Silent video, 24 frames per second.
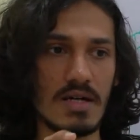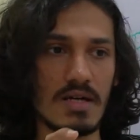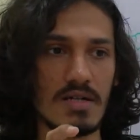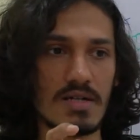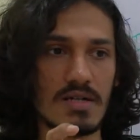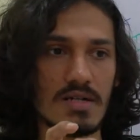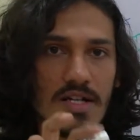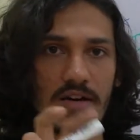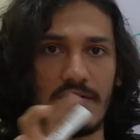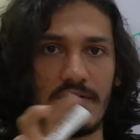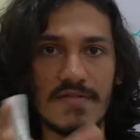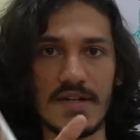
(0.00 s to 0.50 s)

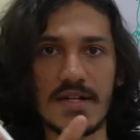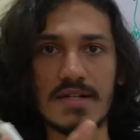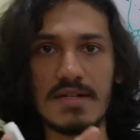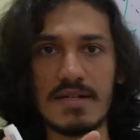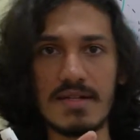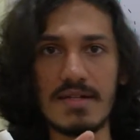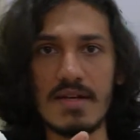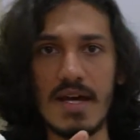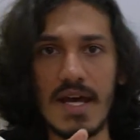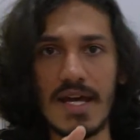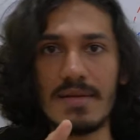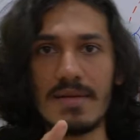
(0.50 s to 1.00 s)

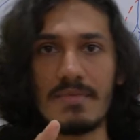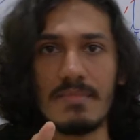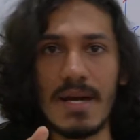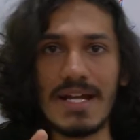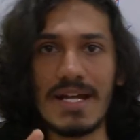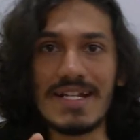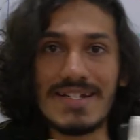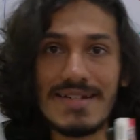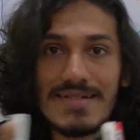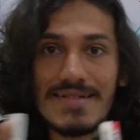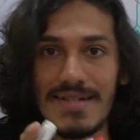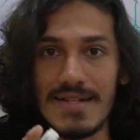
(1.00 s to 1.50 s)
tufted and
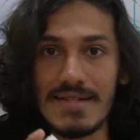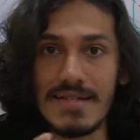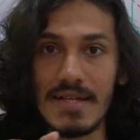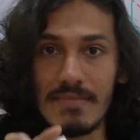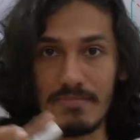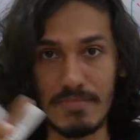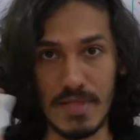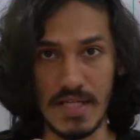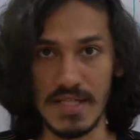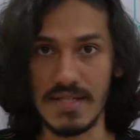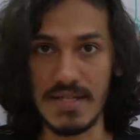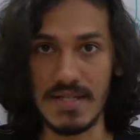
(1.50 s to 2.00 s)
mitral cells are
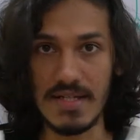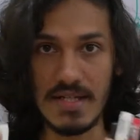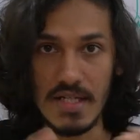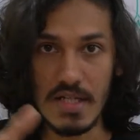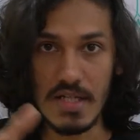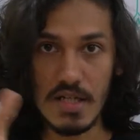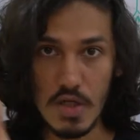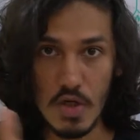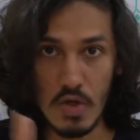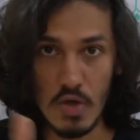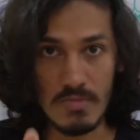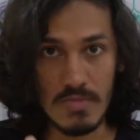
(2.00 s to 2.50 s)
present in the
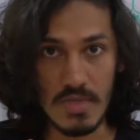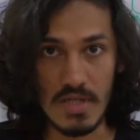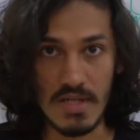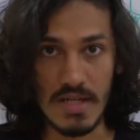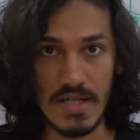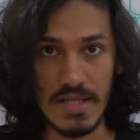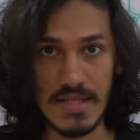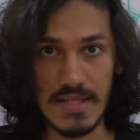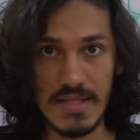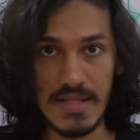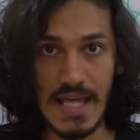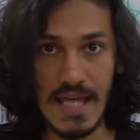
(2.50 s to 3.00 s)

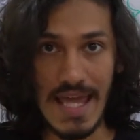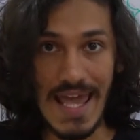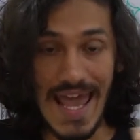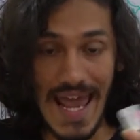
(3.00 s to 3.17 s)
glomerulus,